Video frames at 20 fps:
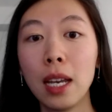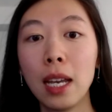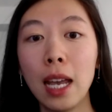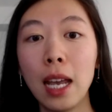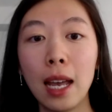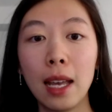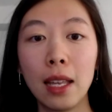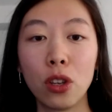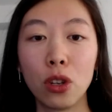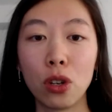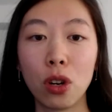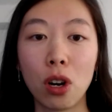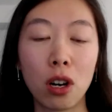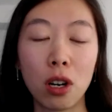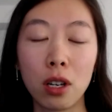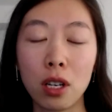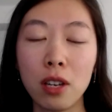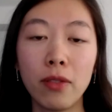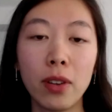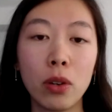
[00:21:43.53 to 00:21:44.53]
And there
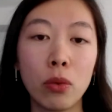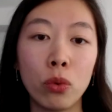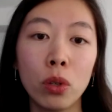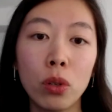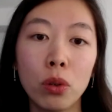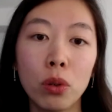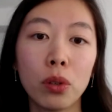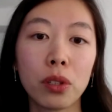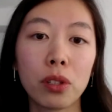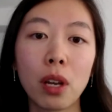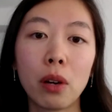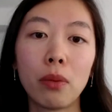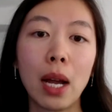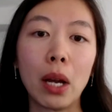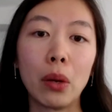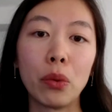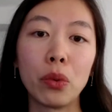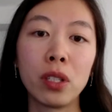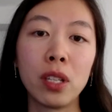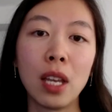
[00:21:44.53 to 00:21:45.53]
are even rules
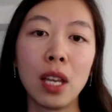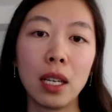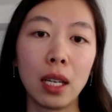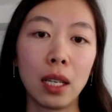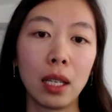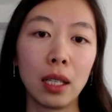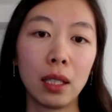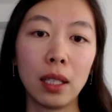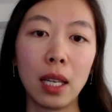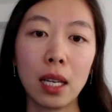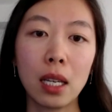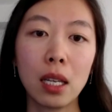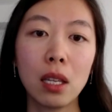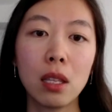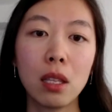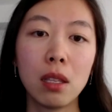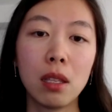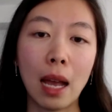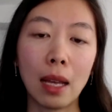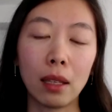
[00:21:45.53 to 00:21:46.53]
around saying like
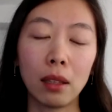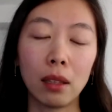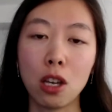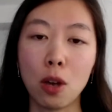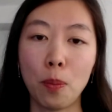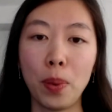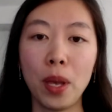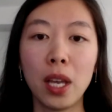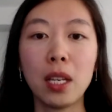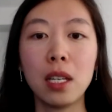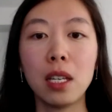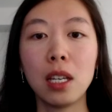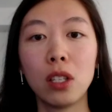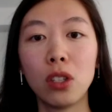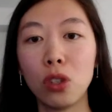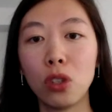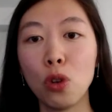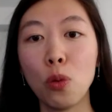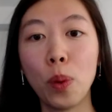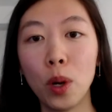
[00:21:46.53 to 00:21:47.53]
that the opinions
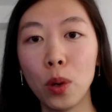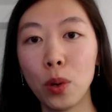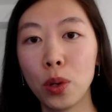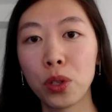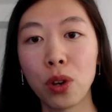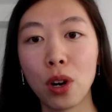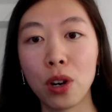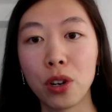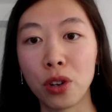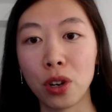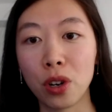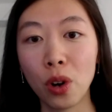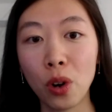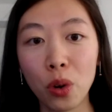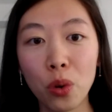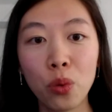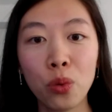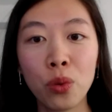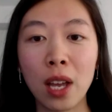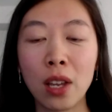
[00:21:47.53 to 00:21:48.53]
you post are your
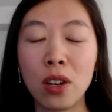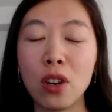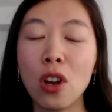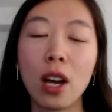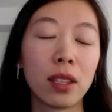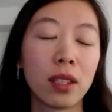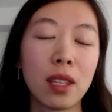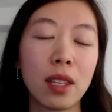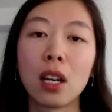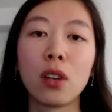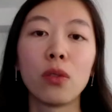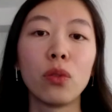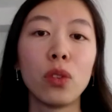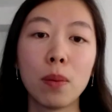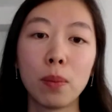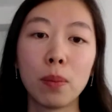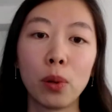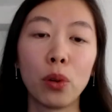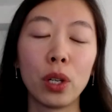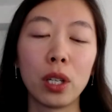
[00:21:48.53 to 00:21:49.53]
own and not that of the
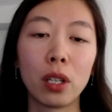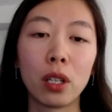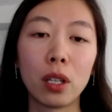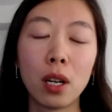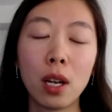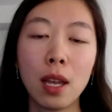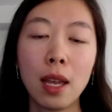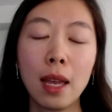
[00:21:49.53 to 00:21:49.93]
employer.